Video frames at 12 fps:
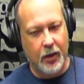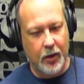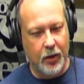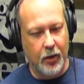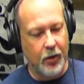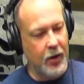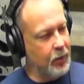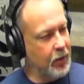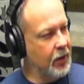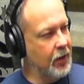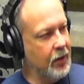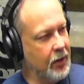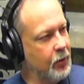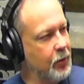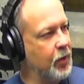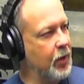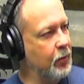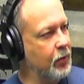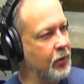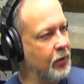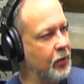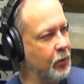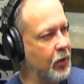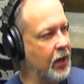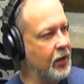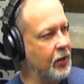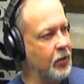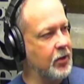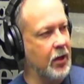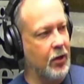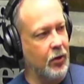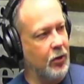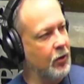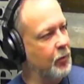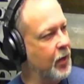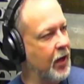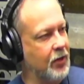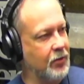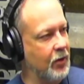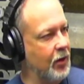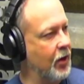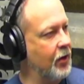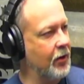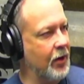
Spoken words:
you're going to be dealing with people directly, which I know you're a pastor at heart.